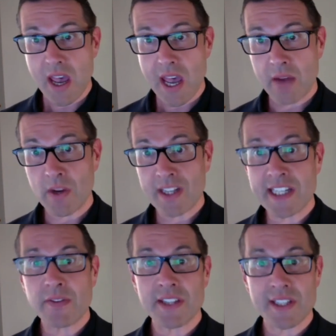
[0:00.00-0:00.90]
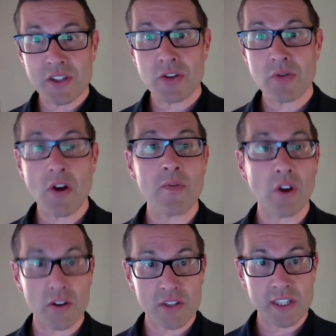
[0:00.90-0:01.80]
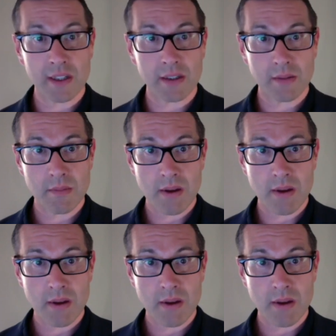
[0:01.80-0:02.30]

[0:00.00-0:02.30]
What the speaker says: and we identified these two overarching